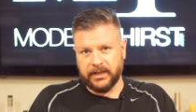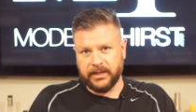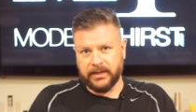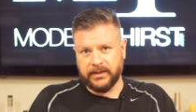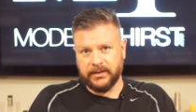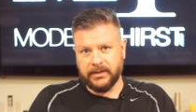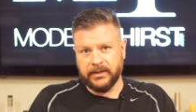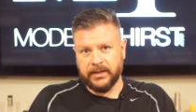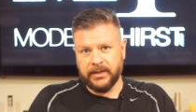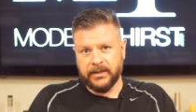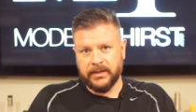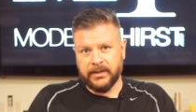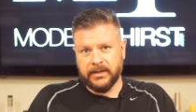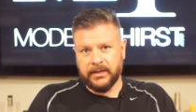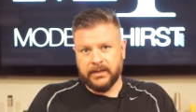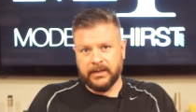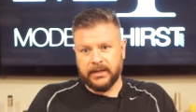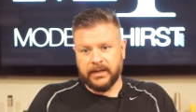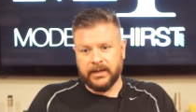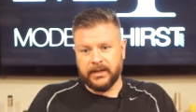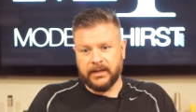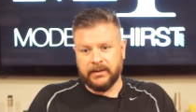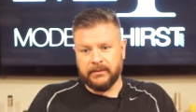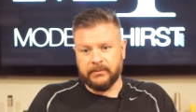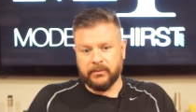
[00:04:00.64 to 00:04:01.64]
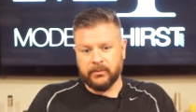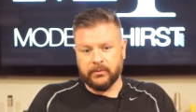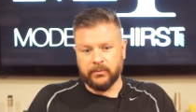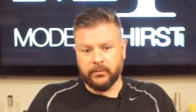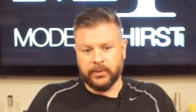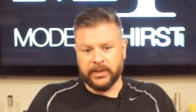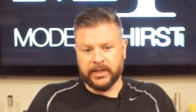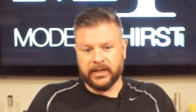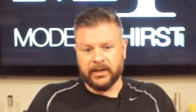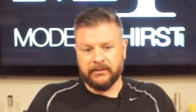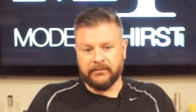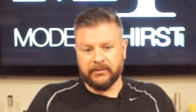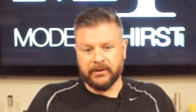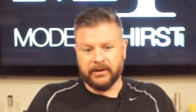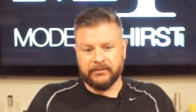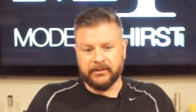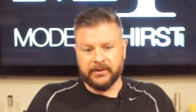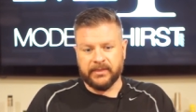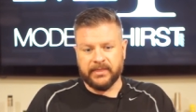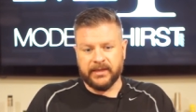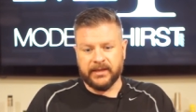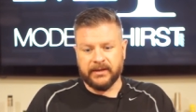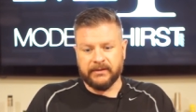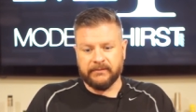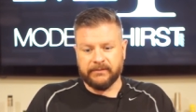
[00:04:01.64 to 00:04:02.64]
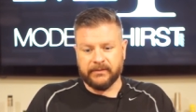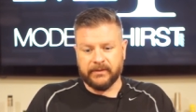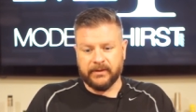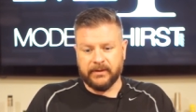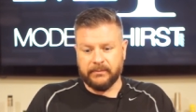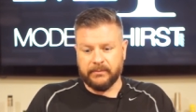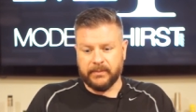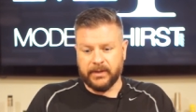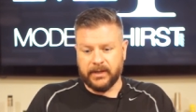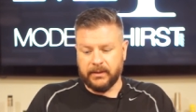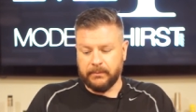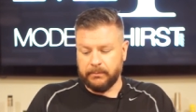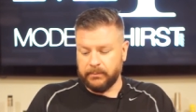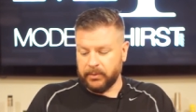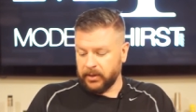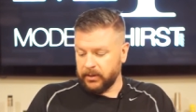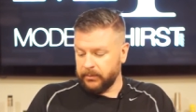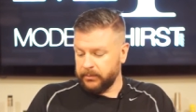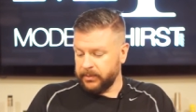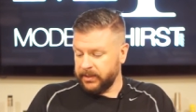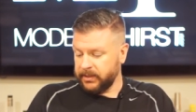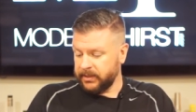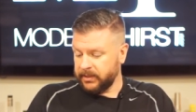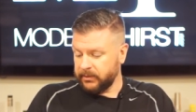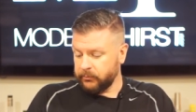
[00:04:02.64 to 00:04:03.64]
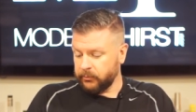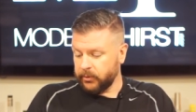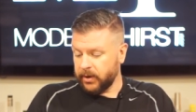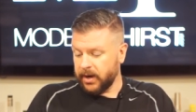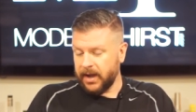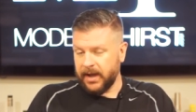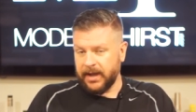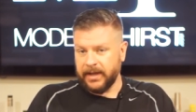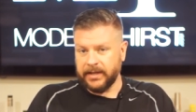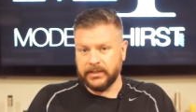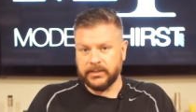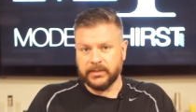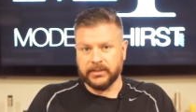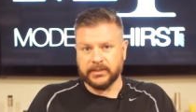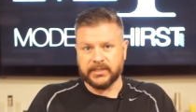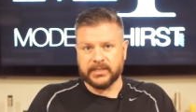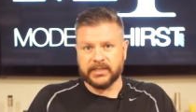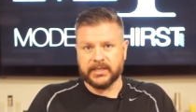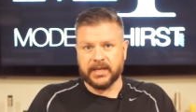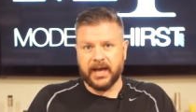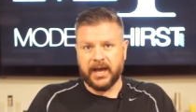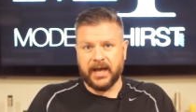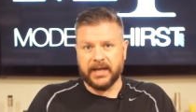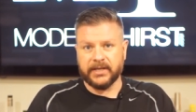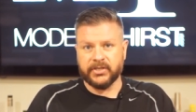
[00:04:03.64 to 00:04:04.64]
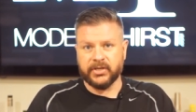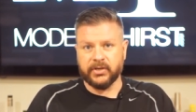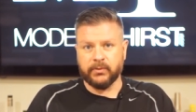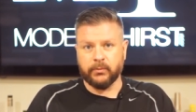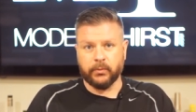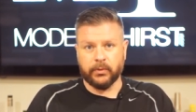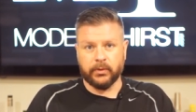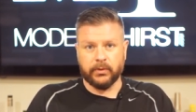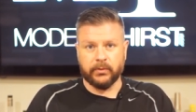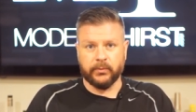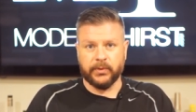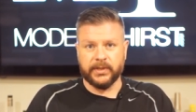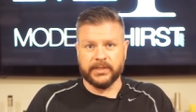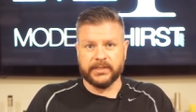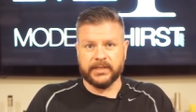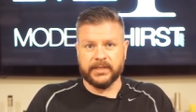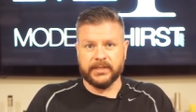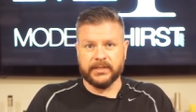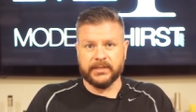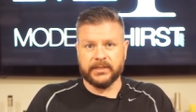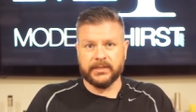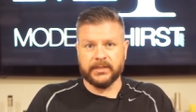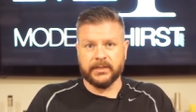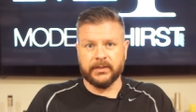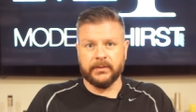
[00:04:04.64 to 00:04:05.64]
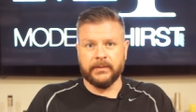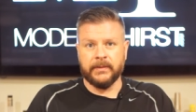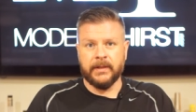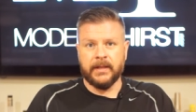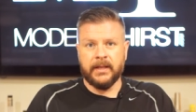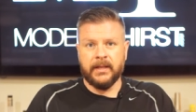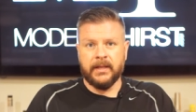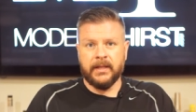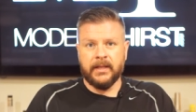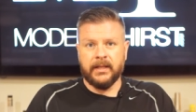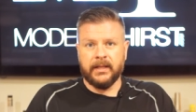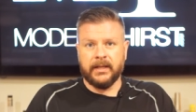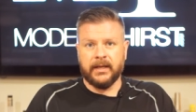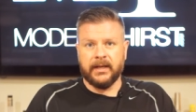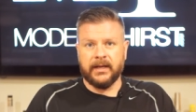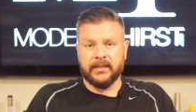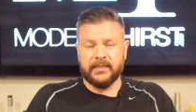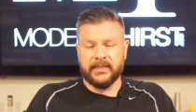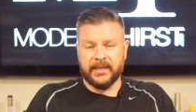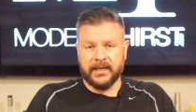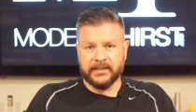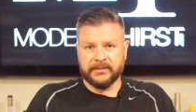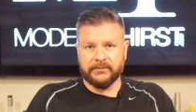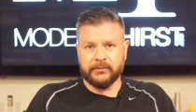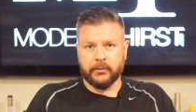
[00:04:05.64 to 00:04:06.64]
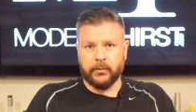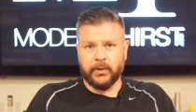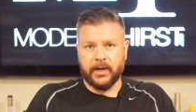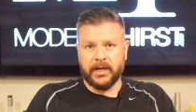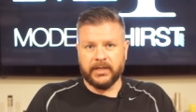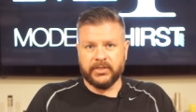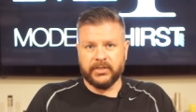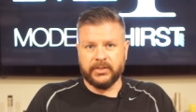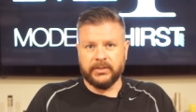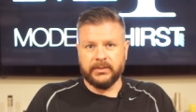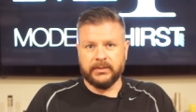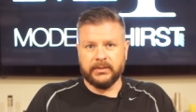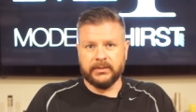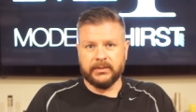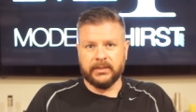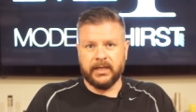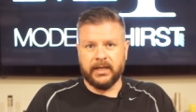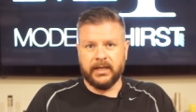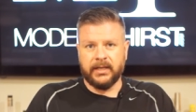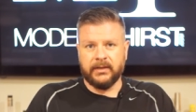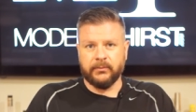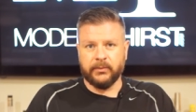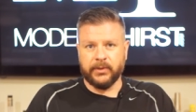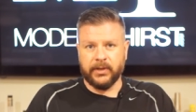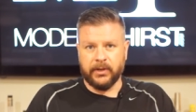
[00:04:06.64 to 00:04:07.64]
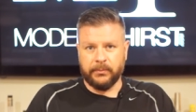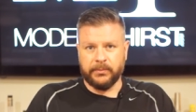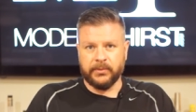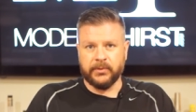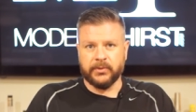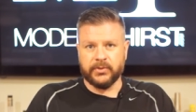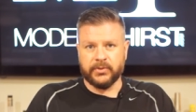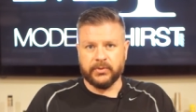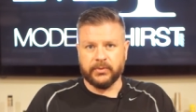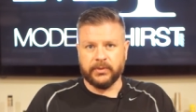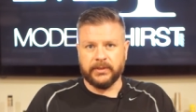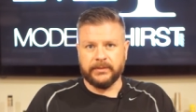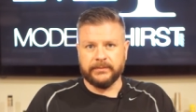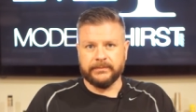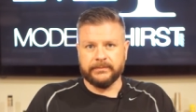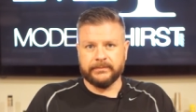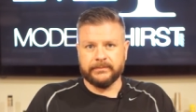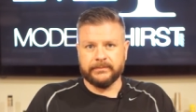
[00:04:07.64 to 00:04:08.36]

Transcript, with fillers: and uh, we cover everything from uh, bourbon and rye to scotch and world whiskeys. So uh, thanks for watching and we hope you enjoyed.